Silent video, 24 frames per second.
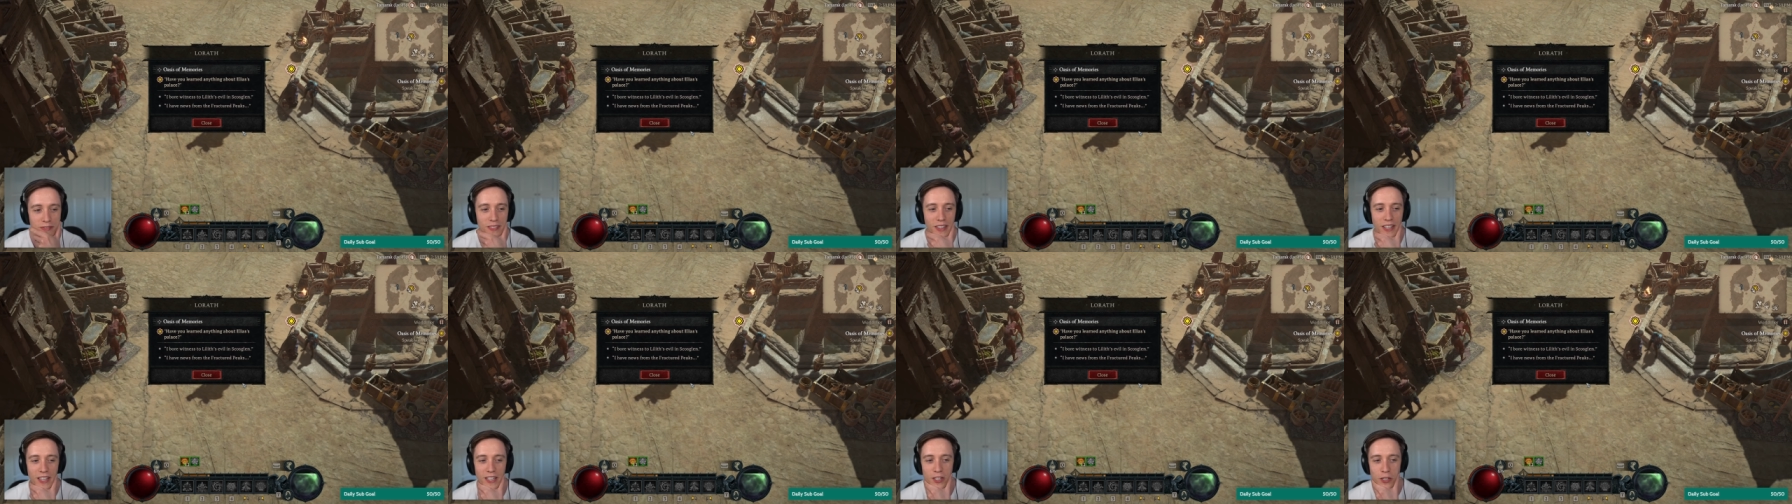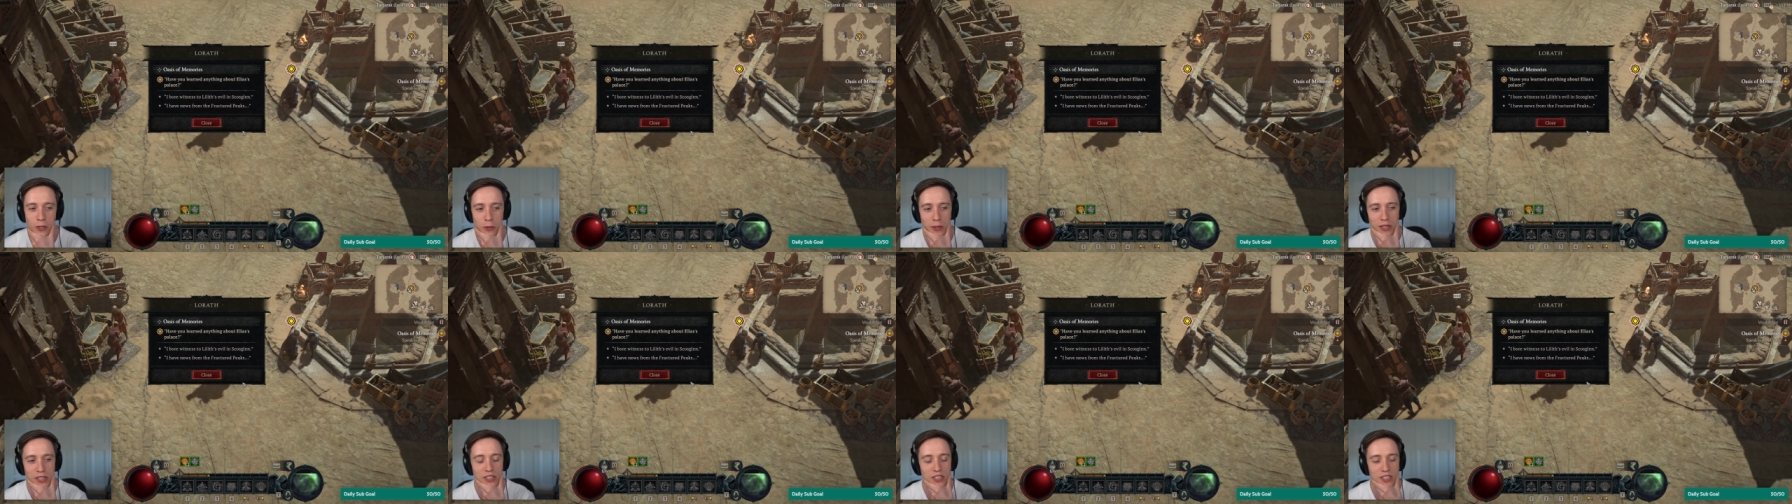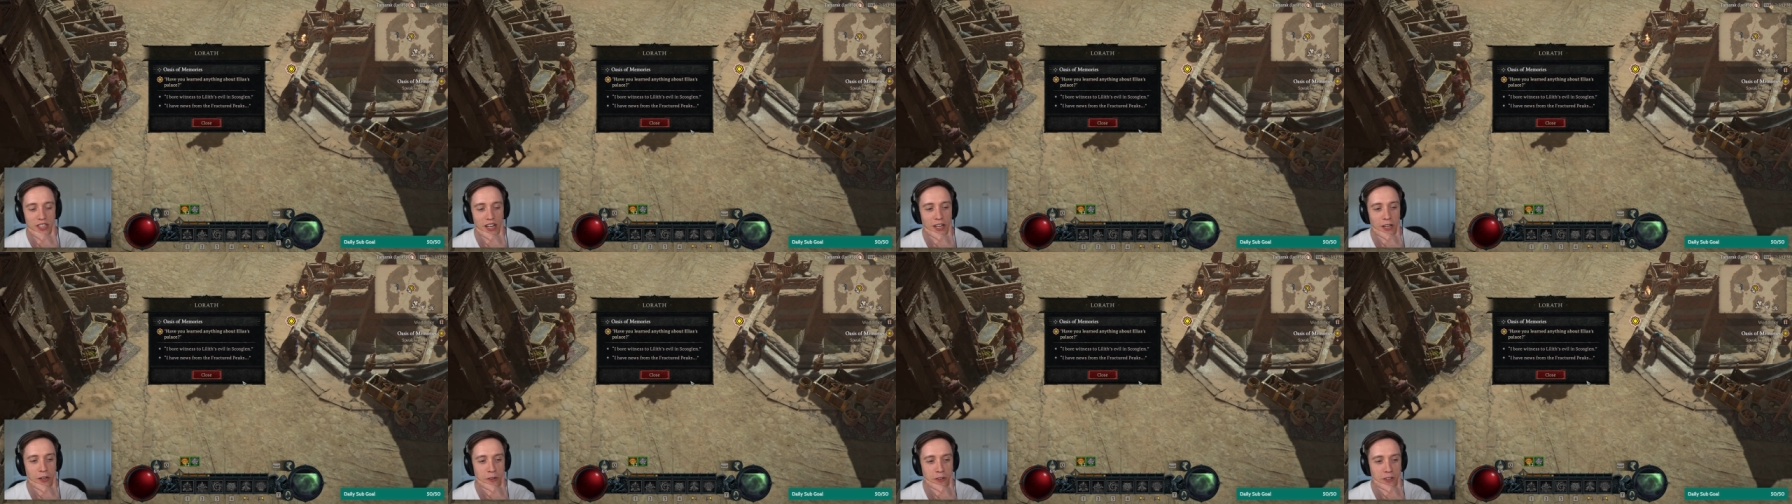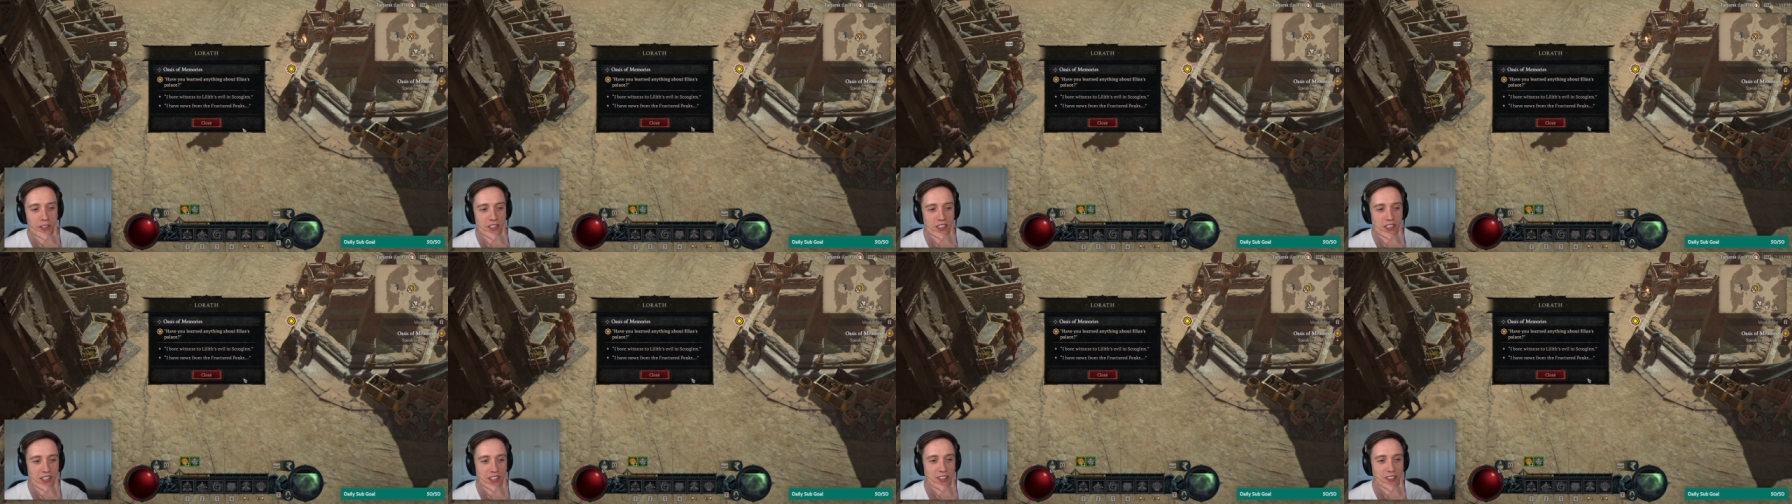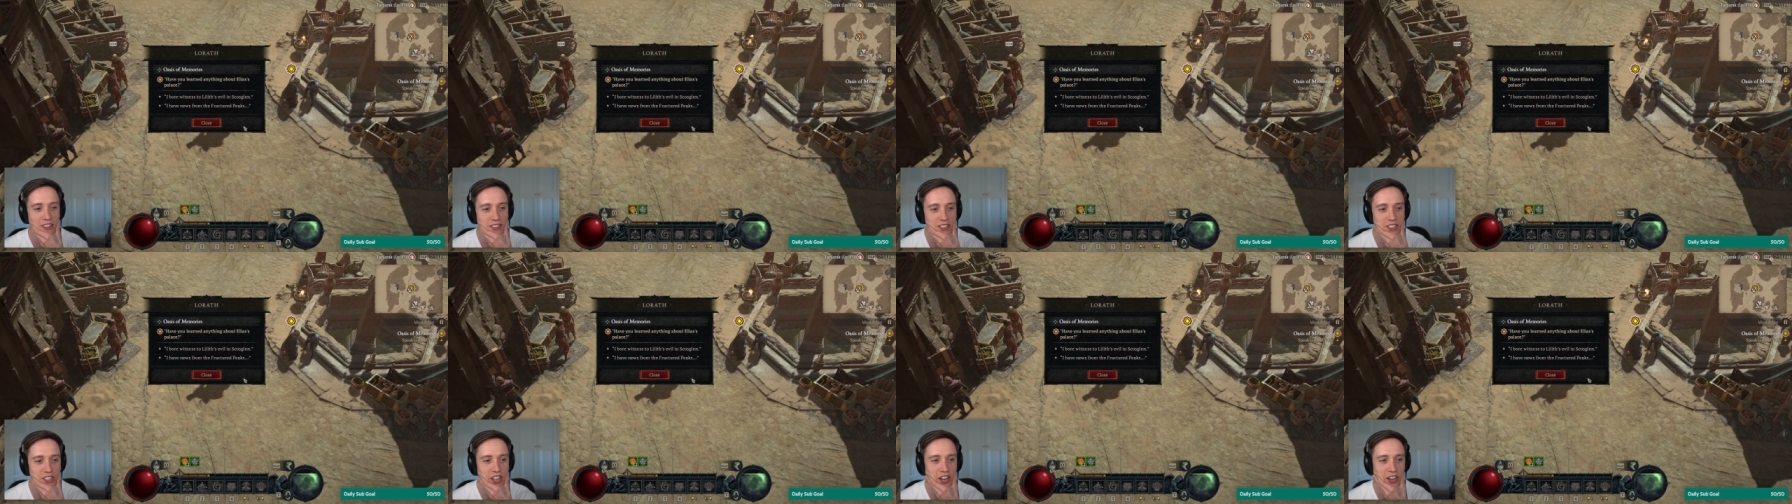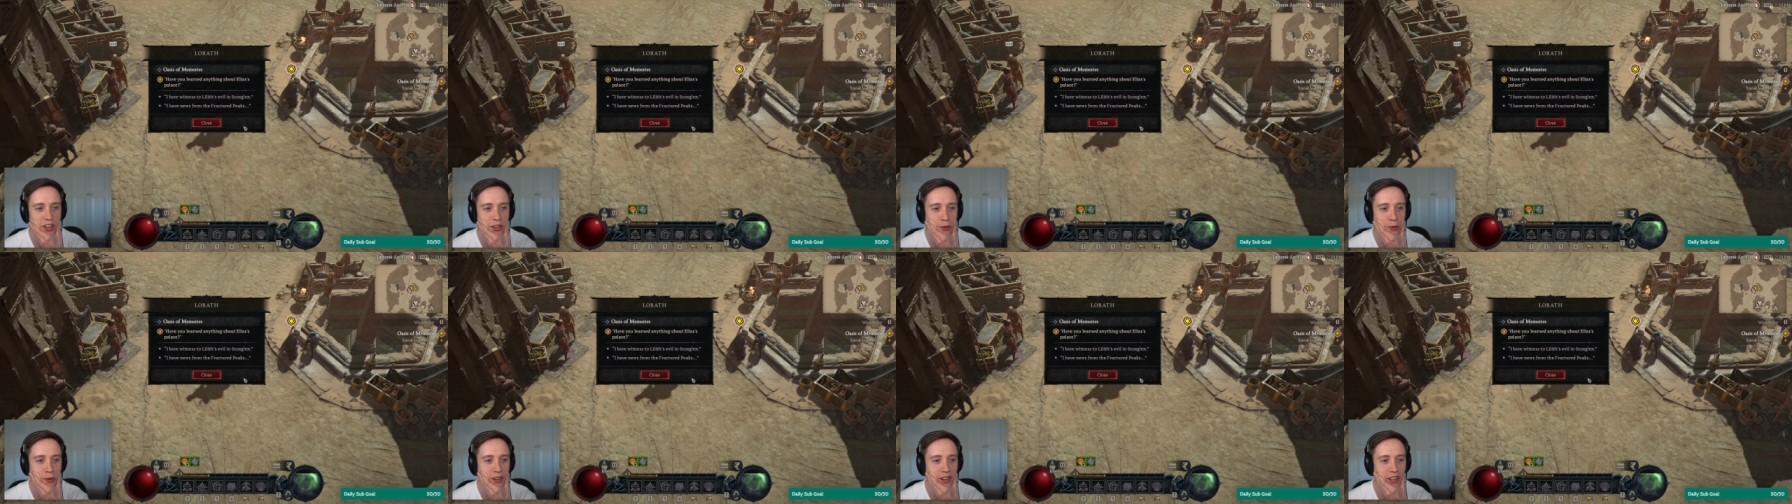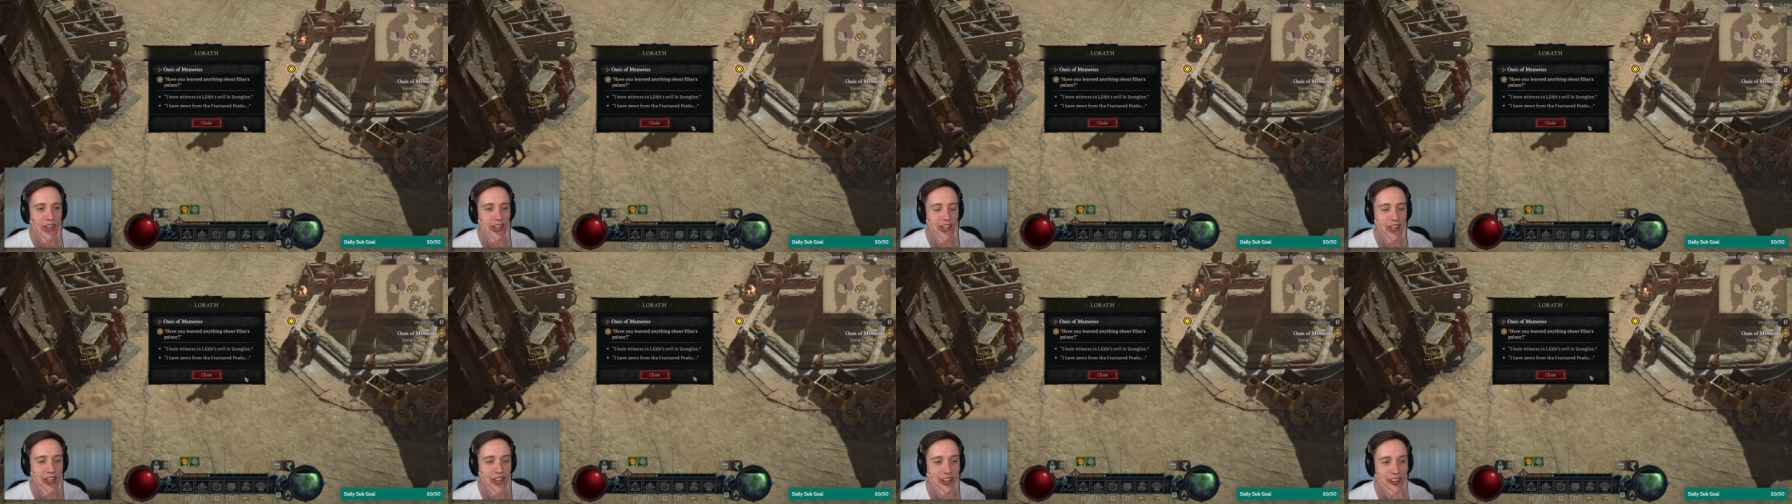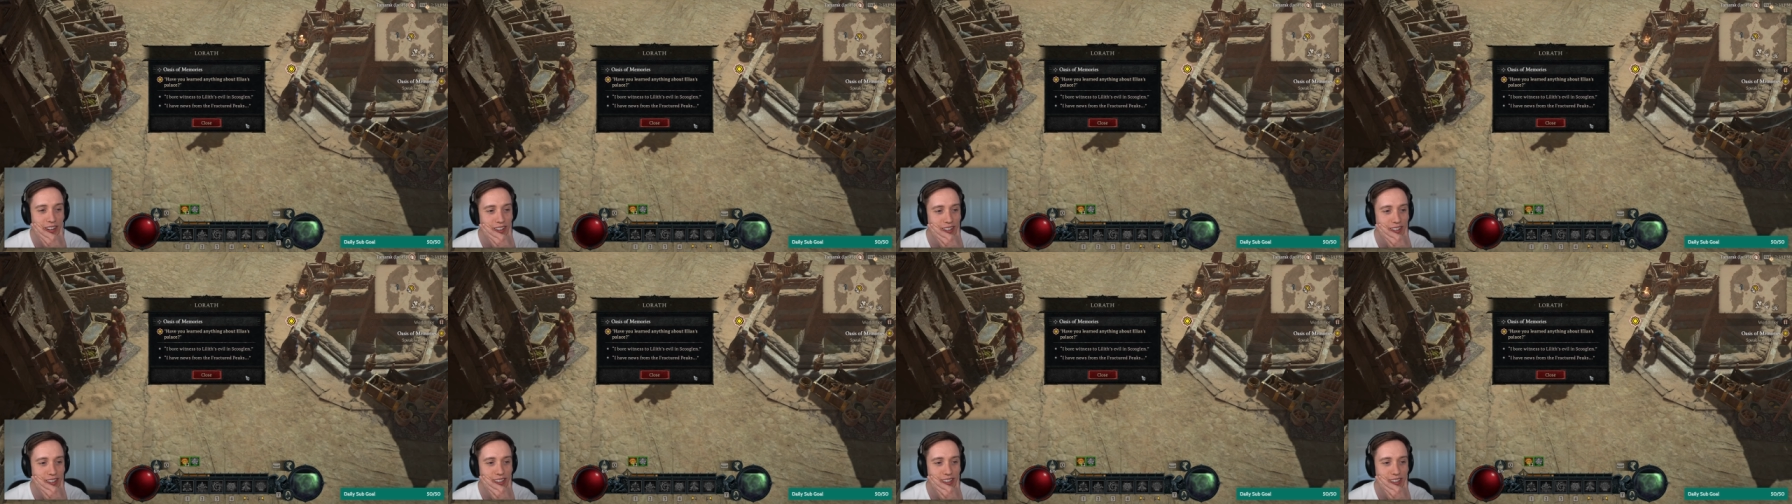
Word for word: he's doing side quests now. Genuinely, yeah.